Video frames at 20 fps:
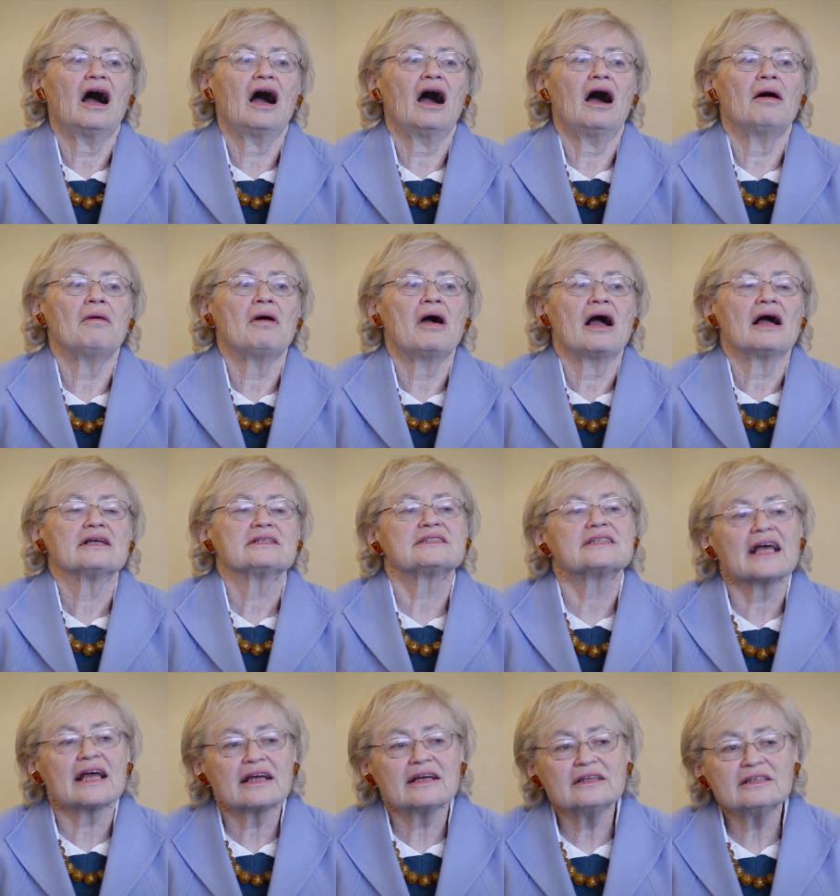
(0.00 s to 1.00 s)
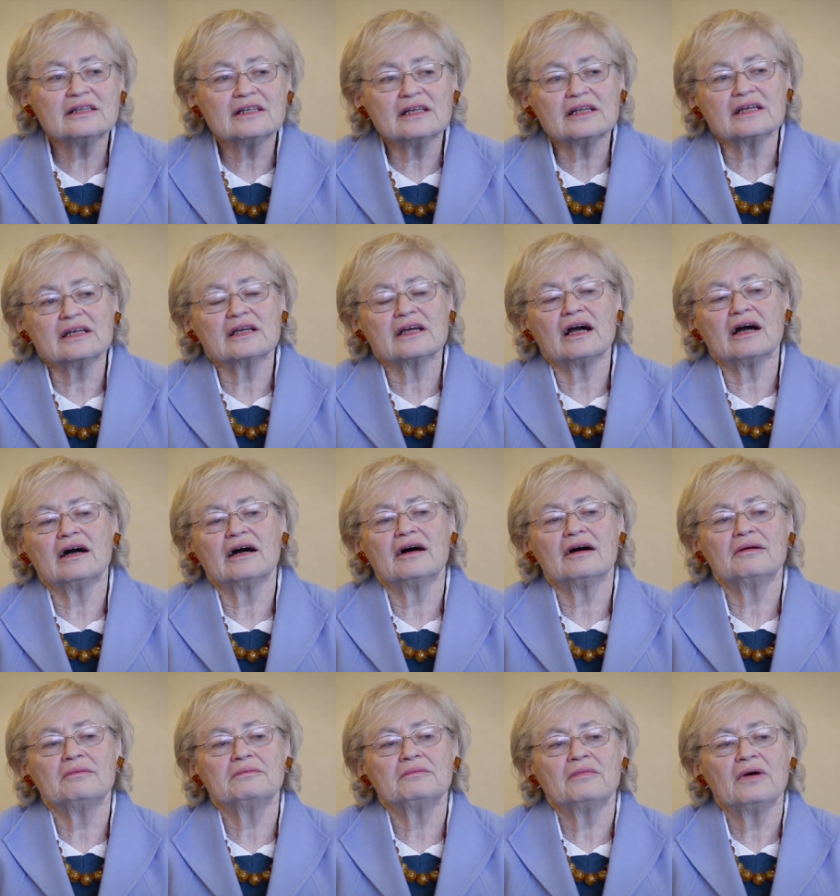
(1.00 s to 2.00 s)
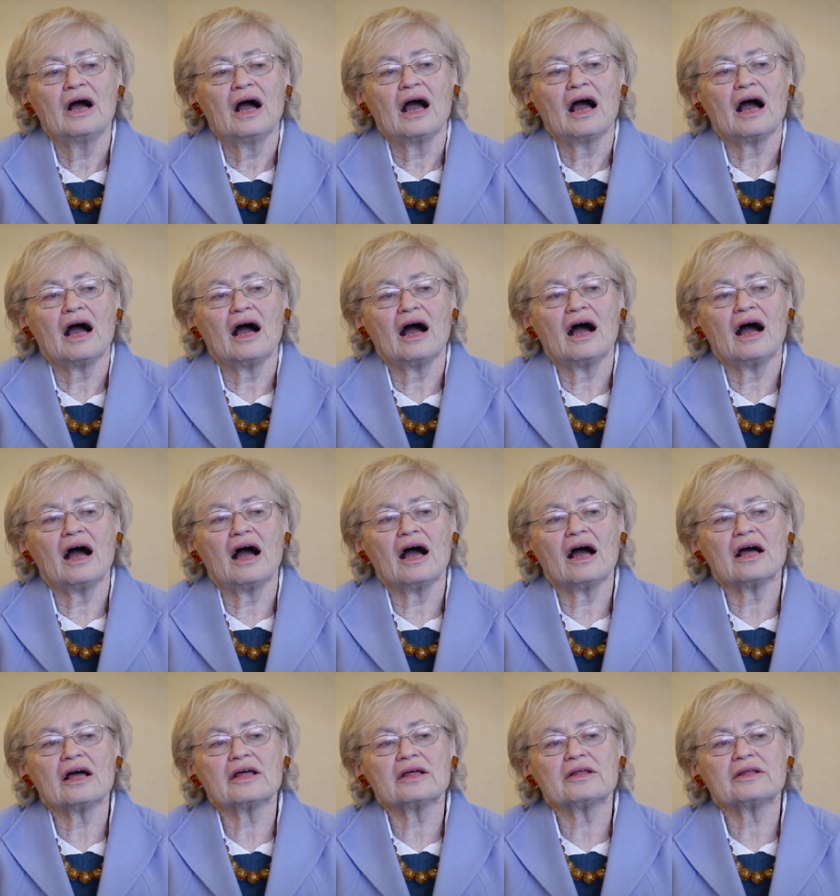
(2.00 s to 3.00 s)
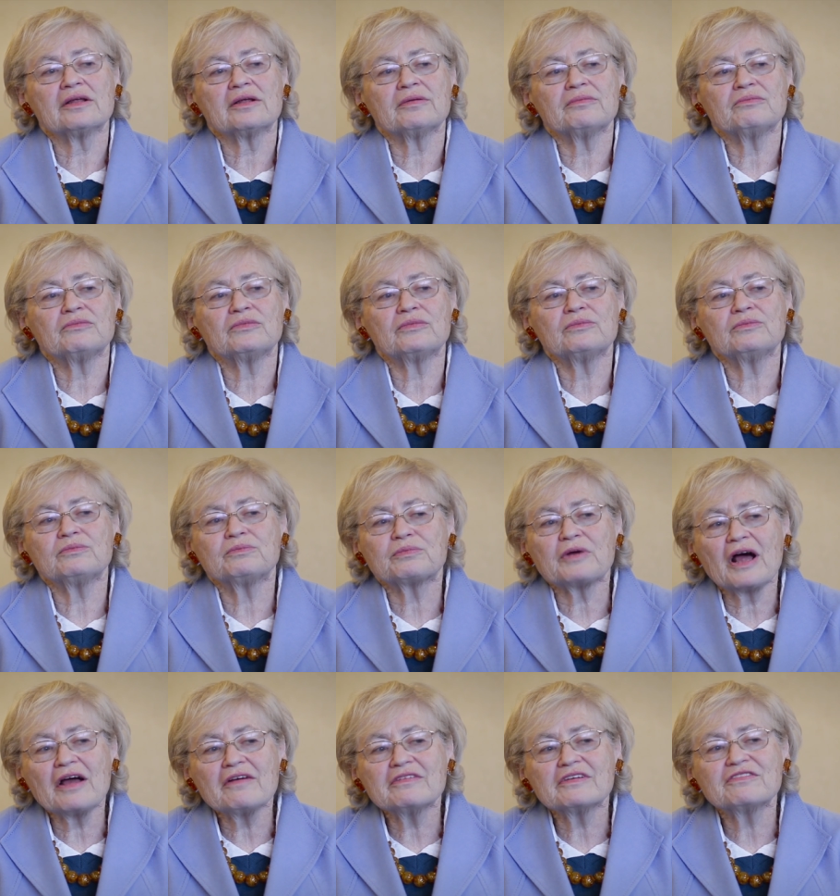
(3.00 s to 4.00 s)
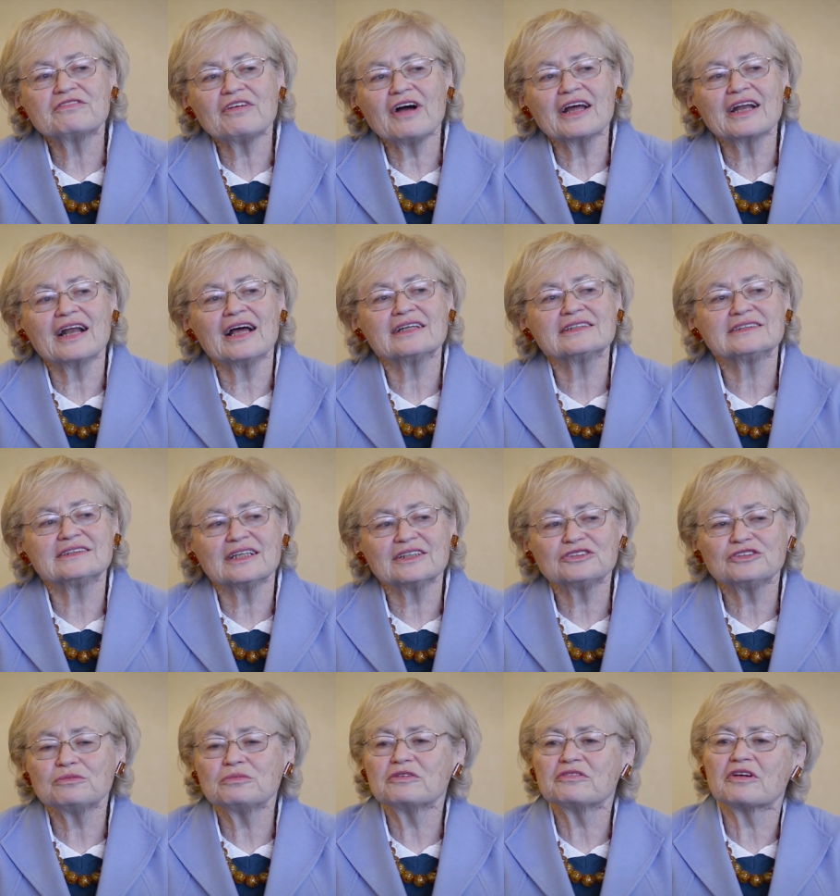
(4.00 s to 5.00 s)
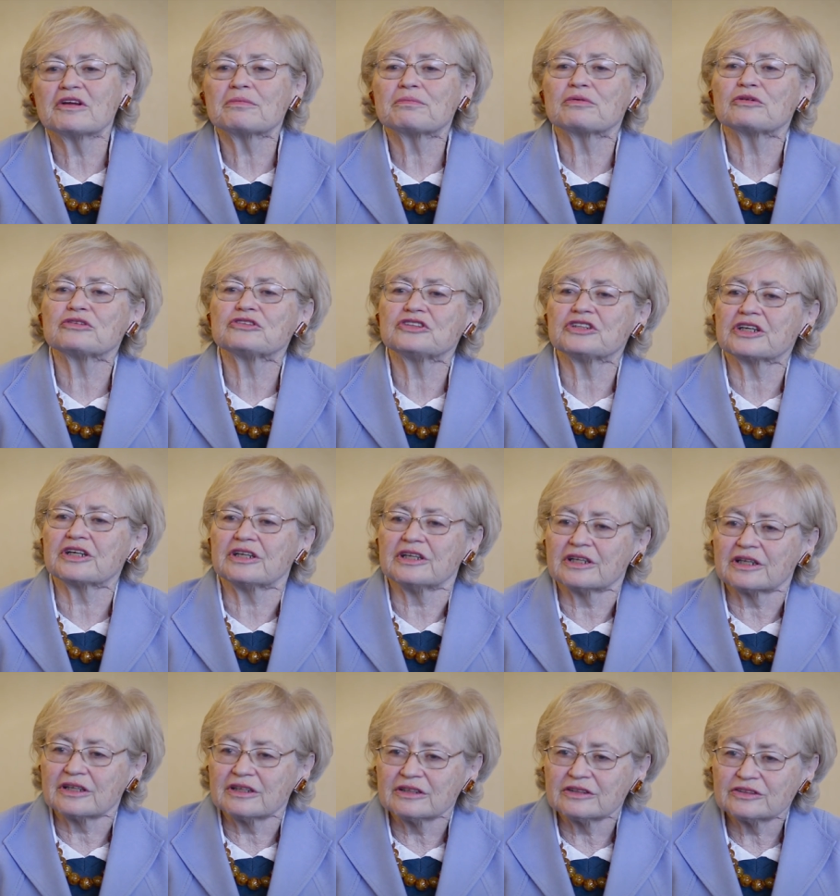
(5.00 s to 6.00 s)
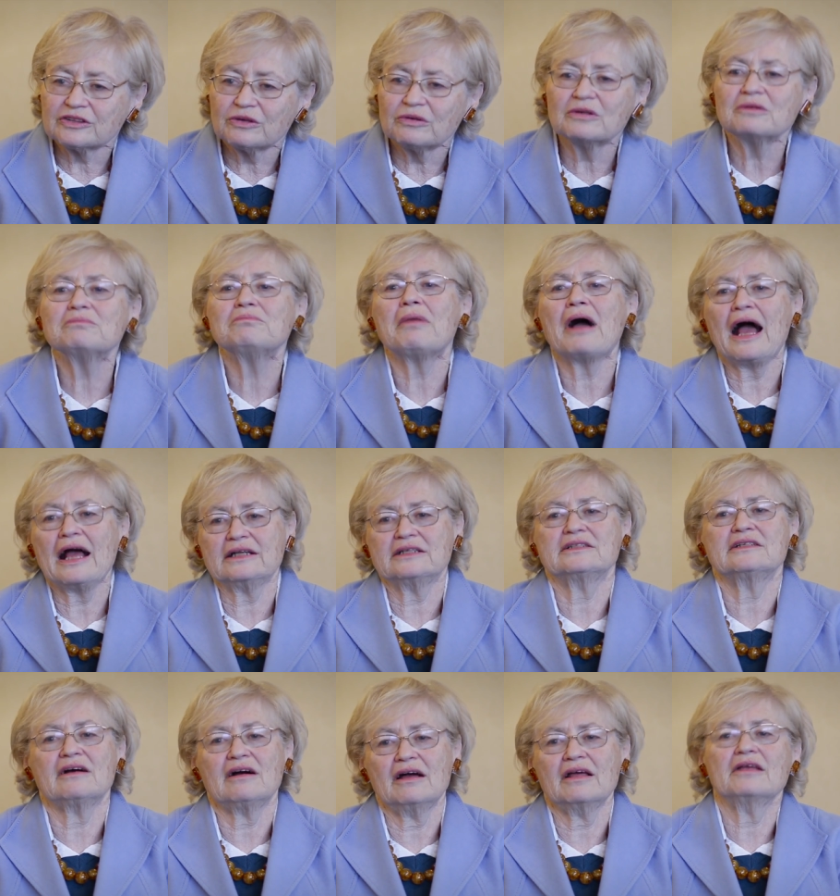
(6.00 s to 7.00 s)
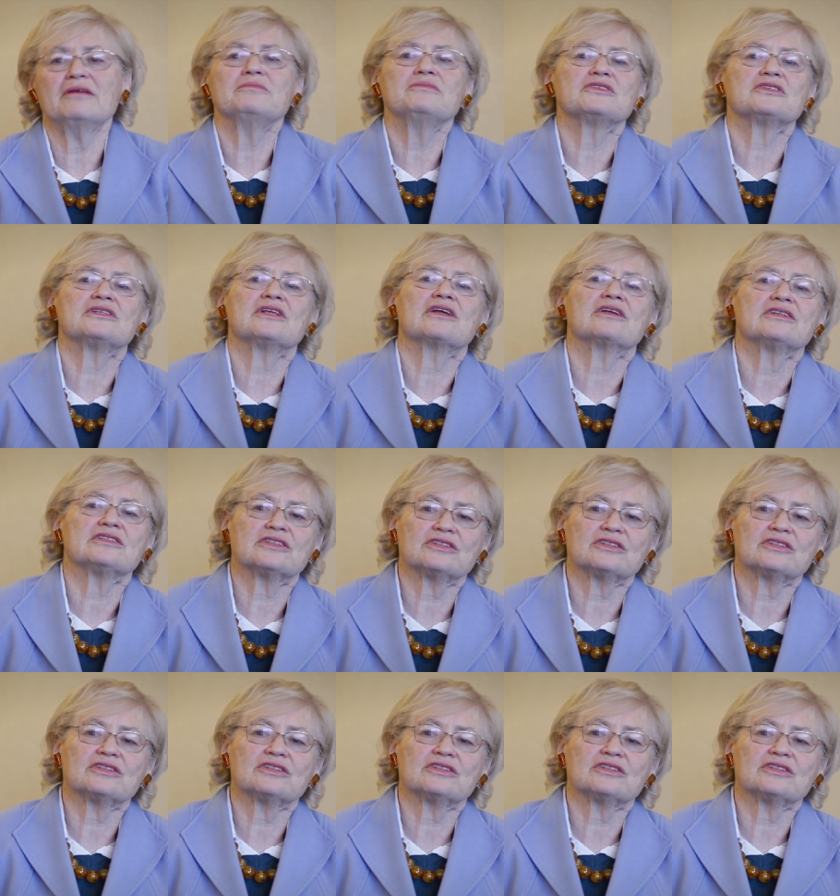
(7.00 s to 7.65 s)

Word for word: Uh, secondly, um, uh, private finance tends to be very procyclical. So in bad times, they